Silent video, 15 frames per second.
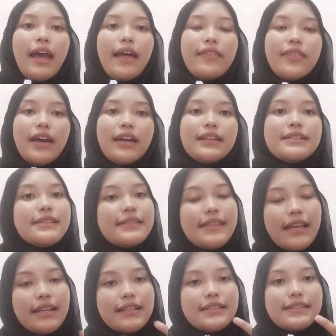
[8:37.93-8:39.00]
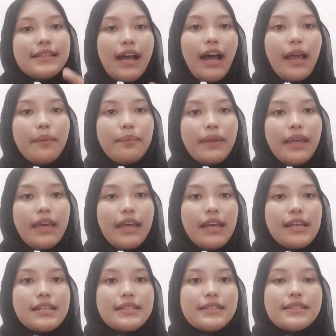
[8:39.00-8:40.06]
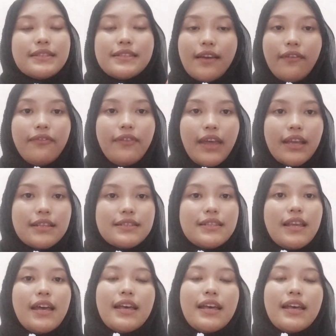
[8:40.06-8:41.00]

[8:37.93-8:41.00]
And then the second type is suffix.